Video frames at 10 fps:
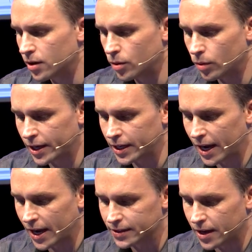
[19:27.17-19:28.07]
Well, I can
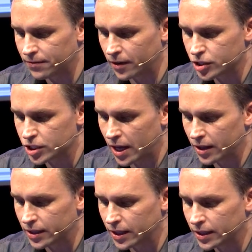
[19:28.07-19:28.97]
add that
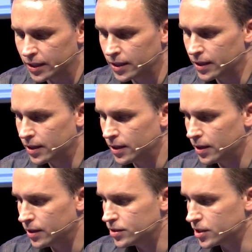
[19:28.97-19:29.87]
functionality
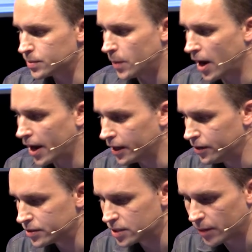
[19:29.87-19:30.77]
just by
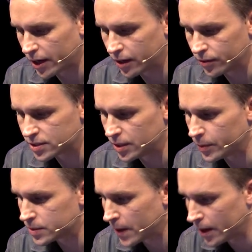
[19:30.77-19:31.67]
using my code
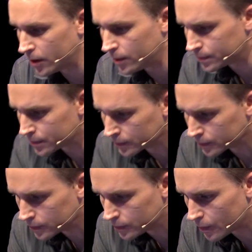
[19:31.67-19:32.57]
snippets panel,
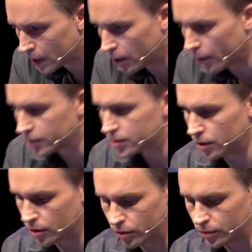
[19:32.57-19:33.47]
going
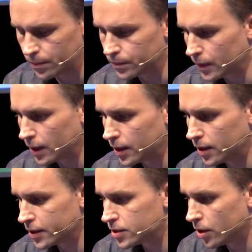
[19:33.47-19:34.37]
to
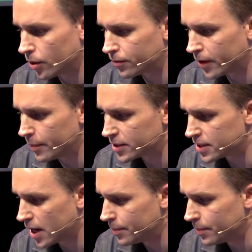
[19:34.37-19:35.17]
click to go to a frame and stop.